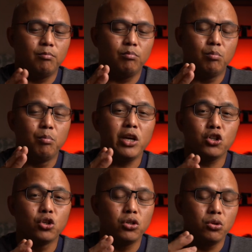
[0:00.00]
make
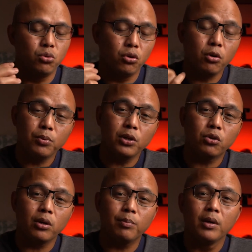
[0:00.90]
sure you do your
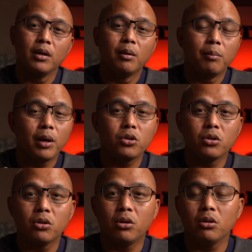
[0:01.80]
pre-trip, make
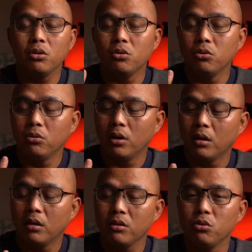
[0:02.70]
sure
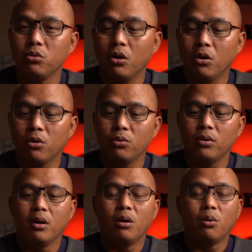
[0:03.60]
you know
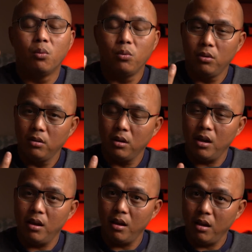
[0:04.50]

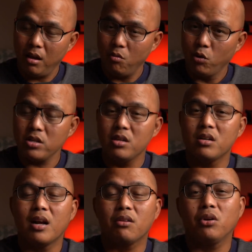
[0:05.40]
what year
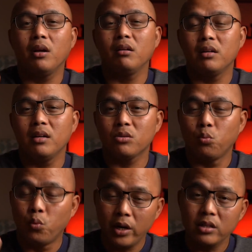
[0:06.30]
that trailer is,
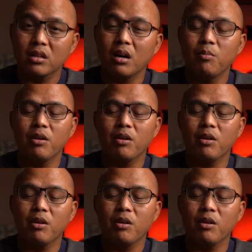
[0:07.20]
where it's coming